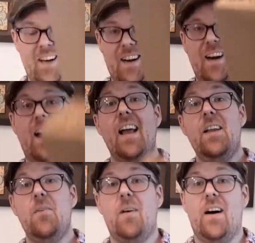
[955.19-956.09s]
I
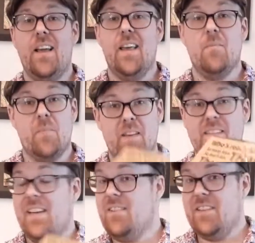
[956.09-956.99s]
know I am,
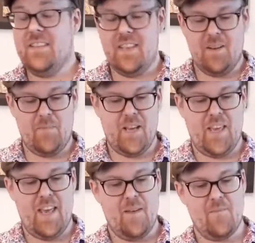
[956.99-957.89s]
because I already set up my
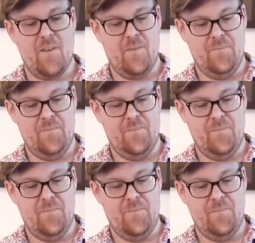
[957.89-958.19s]
camera.